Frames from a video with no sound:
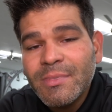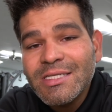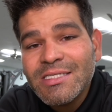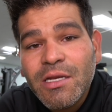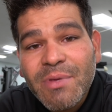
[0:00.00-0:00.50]

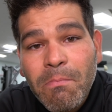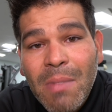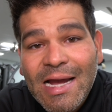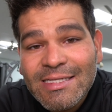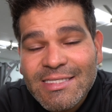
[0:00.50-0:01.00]
is going to be
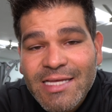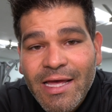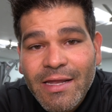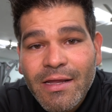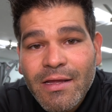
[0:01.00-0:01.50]

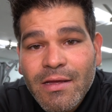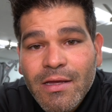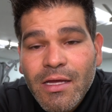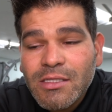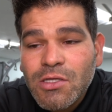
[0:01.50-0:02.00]
mindset.
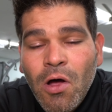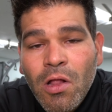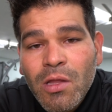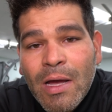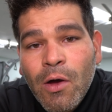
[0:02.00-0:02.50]
It's
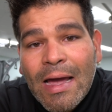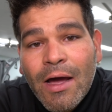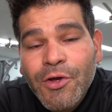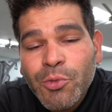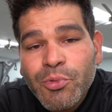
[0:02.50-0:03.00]
all about
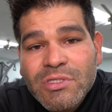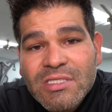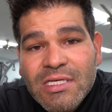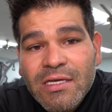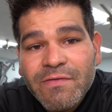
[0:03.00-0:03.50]
how you
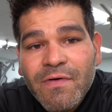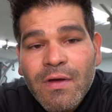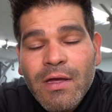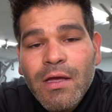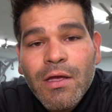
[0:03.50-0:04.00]
perceive
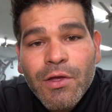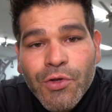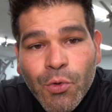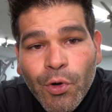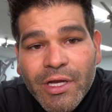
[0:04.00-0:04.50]

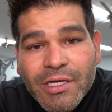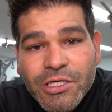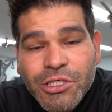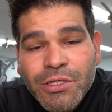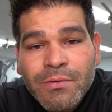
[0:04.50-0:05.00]
your
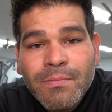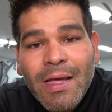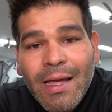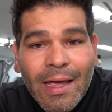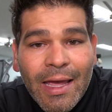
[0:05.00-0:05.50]
condition
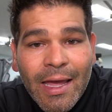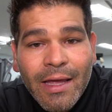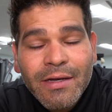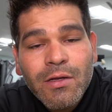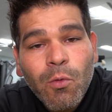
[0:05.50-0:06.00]

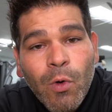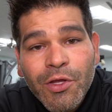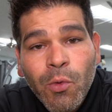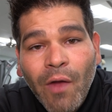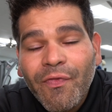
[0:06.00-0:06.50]
and what
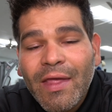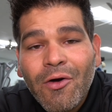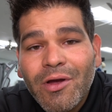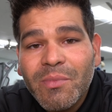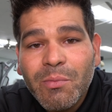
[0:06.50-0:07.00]
you want the
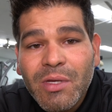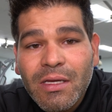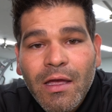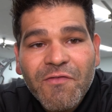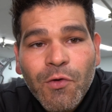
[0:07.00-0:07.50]
outcome to be.
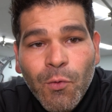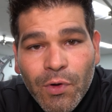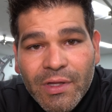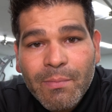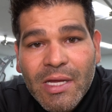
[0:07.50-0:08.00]
If you're
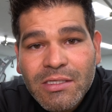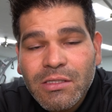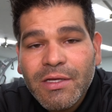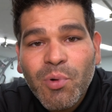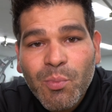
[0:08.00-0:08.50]
really
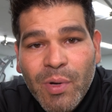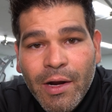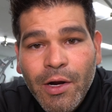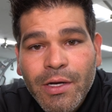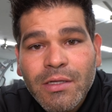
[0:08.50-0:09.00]
mentally
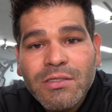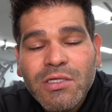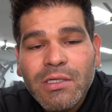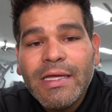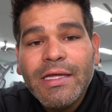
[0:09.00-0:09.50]
prepared
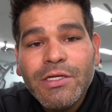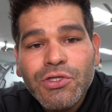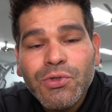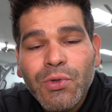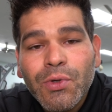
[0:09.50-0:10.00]
to
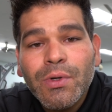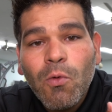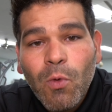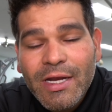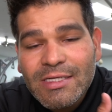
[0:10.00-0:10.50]
endure
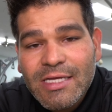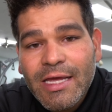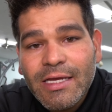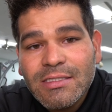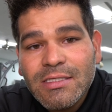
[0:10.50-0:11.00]
what it
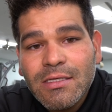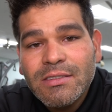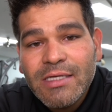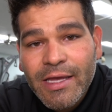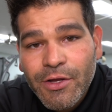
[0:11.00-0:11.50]
takes
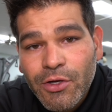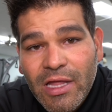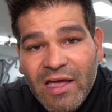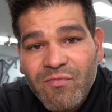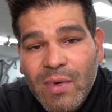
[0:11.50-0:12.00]
to get your
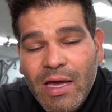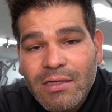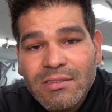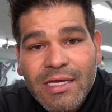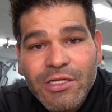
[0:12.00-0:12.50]
life
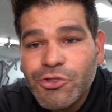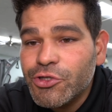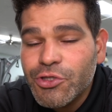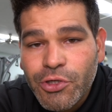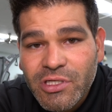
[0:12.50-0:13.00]
back, to get your
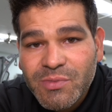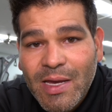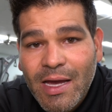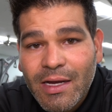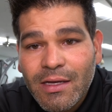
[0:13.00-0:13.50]
endurance
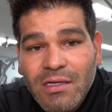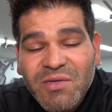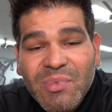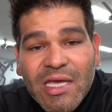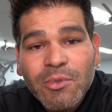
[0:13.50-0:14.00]
back,
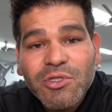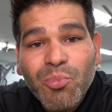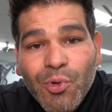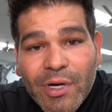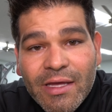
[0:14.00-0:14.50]
to be able to
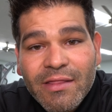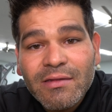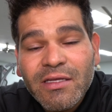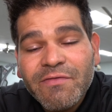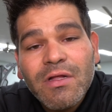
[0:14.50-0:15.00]
breathe
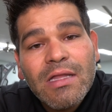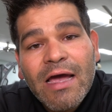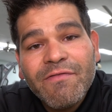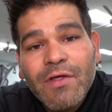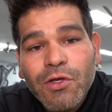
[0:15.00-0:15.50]
and live the
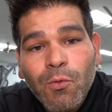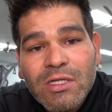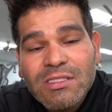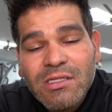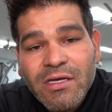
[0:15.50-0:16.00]
life that you
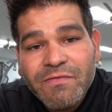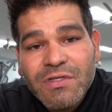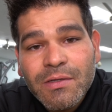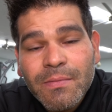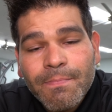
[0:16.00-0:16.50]
once
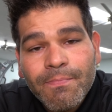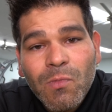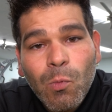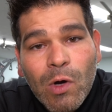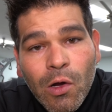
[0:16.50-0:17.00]
lived,
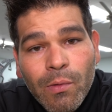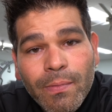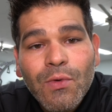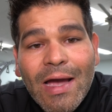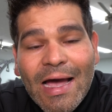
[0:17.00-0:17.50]
well,
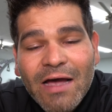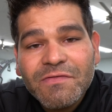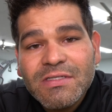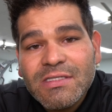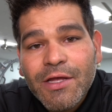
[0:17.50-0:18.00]
you
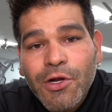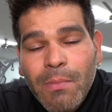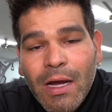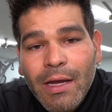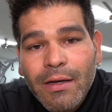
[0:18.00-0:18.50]
have to set your
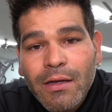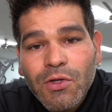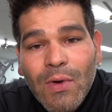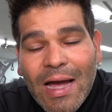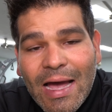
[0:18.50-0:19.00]
mind.
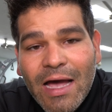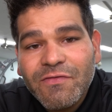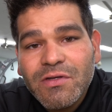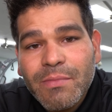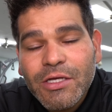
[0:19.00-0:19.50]
You
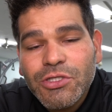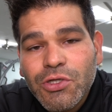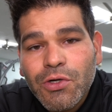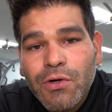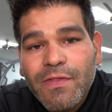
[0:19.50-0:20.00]
have to make
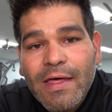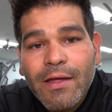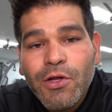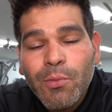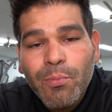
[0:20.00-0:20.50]
sure
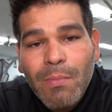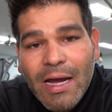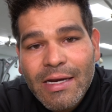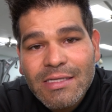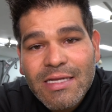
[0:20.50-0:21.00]
that your
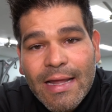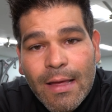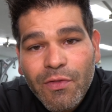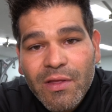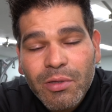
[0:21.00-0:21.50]
mind is in a
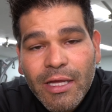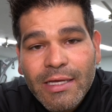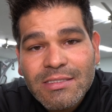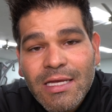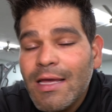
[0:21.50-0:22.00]
healthy
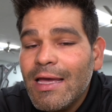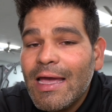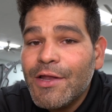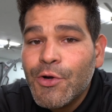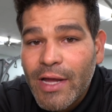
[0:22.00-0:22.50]
place
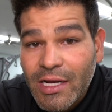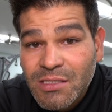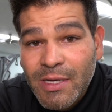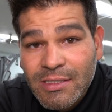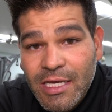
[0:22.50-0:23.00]
and your
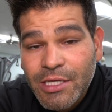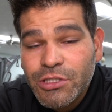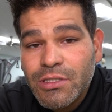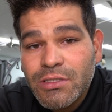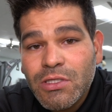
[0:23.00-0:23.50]

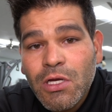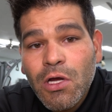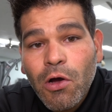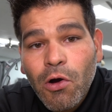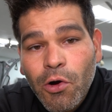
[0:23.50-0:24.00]
expectations
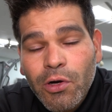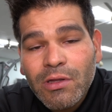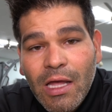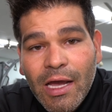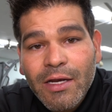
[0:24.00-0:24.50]
are
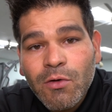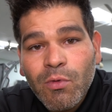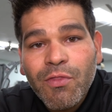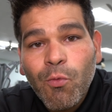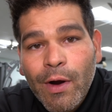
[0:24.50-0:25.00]
in line
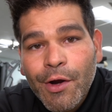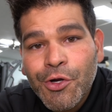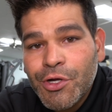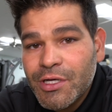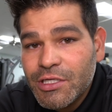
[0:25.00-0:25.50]
with where
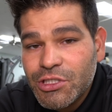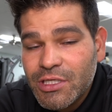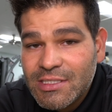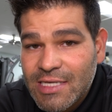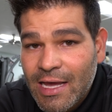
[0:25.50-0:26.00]
your
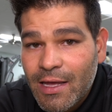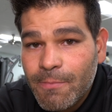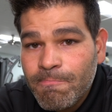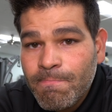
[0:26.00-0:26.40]
condition is at.